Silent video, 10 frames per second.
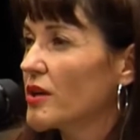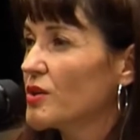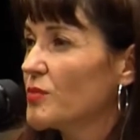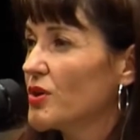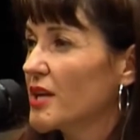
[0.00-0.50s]

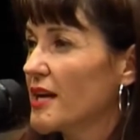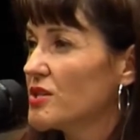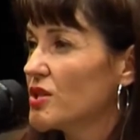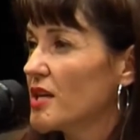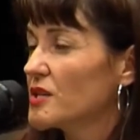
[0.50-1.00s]

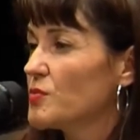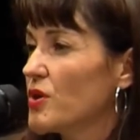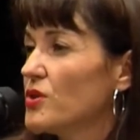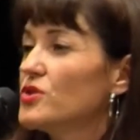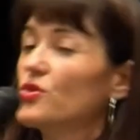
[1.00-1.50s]
communication
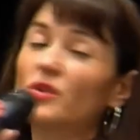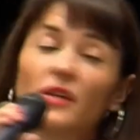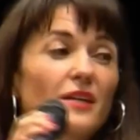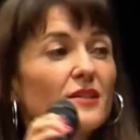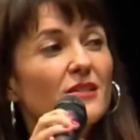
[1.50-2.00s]
experts who are
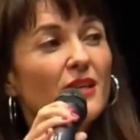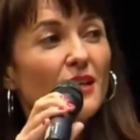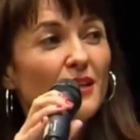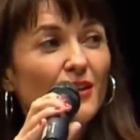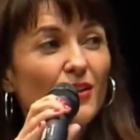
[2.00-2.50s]
leaders
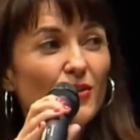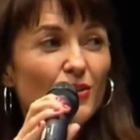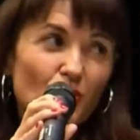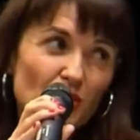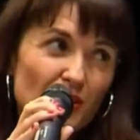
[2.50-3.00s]
in,
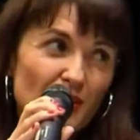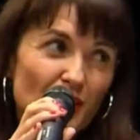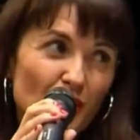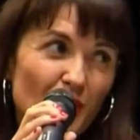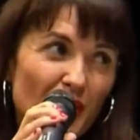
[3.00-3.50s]
not just in
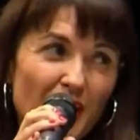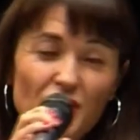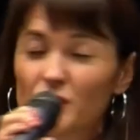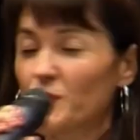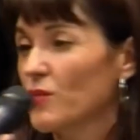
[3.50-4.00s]

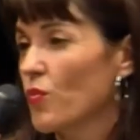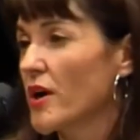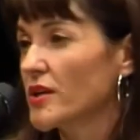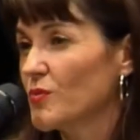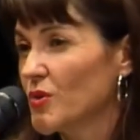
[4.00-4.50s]
communications, but in
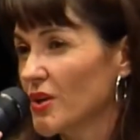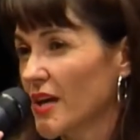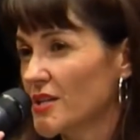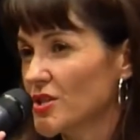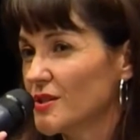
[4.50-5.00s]
wine
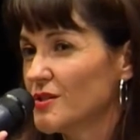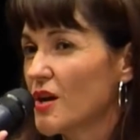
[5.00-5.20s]
communications,